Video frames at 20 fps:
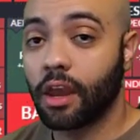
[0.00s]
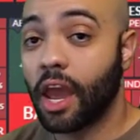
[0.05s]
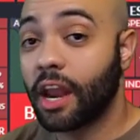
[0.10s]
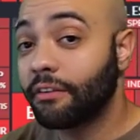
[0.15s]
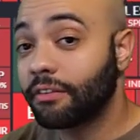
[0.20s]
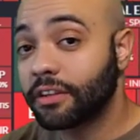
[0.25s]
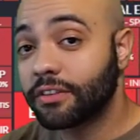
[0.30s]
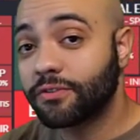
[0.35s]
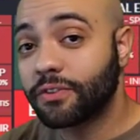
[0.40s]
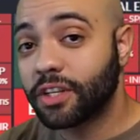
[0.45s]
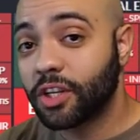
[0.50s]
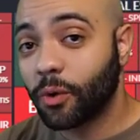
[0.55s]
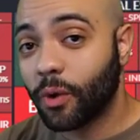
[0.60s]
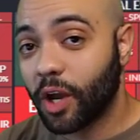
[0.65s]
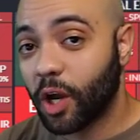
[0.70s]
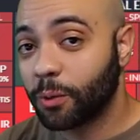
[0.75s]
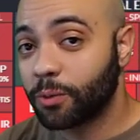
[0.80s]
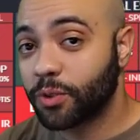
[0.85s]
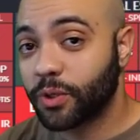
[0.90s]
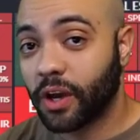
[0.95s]
And if this video
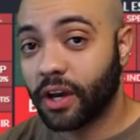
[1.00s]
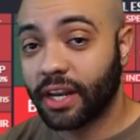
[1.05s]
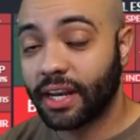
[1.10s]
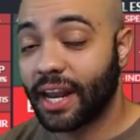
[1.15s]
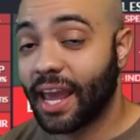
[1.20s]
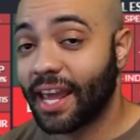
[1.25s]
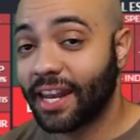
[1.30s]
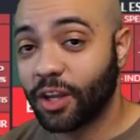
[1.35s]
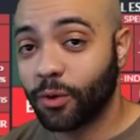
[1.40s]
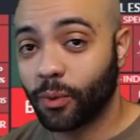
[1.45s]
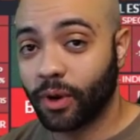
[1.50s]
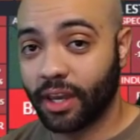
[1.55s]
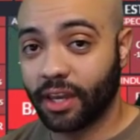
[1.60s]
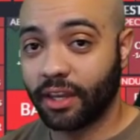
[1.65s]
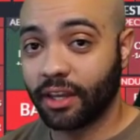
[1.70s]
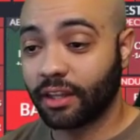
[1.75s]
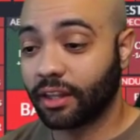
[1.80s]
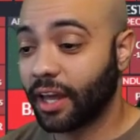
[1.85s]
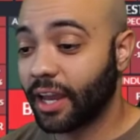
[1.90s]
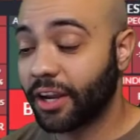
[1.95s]
helped you out in any
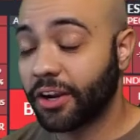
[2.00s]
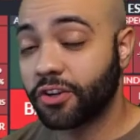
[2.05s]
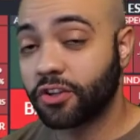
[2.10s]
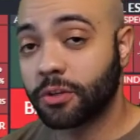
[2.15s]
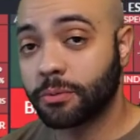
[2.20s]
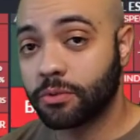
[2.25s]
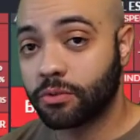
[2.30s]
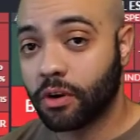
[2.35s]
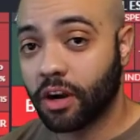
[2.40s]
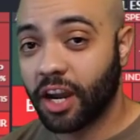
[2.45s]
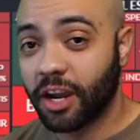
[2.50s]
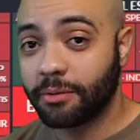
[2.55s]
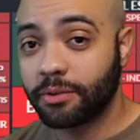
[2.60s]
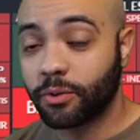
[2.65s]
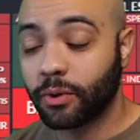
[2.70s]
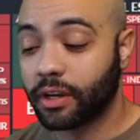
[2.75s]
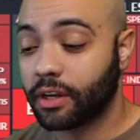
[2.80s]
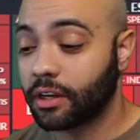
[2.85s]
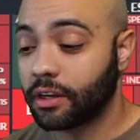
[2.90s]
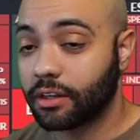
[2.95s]
way, like or subscribe
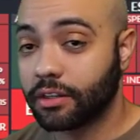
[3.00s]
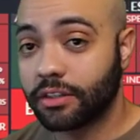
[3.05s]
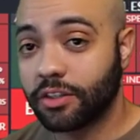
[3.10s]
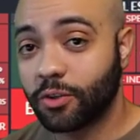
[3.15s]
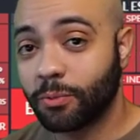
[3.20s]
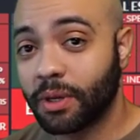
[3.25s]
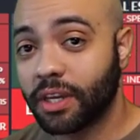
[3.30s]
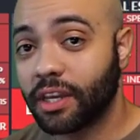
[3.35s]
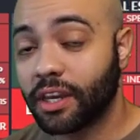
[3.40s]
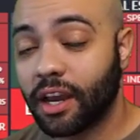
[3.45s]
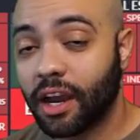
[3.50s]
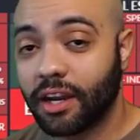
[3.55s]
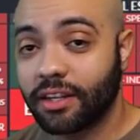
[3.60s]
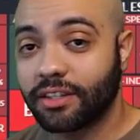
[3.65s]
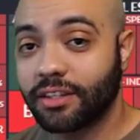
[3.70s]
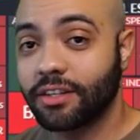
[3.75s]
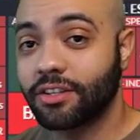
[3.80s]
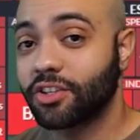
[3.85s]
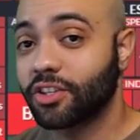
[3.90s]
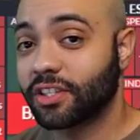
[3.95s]
so I can continue making
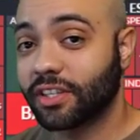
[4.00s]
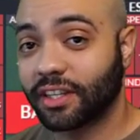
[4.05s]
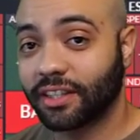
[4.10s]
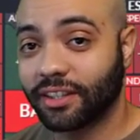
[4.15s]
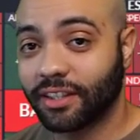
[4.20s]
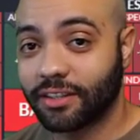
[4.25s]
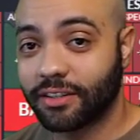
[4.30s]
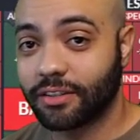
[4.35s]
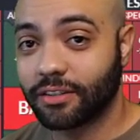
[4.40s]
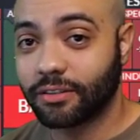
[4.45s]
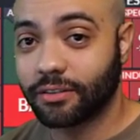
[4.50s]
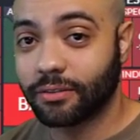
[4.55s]
content just like this.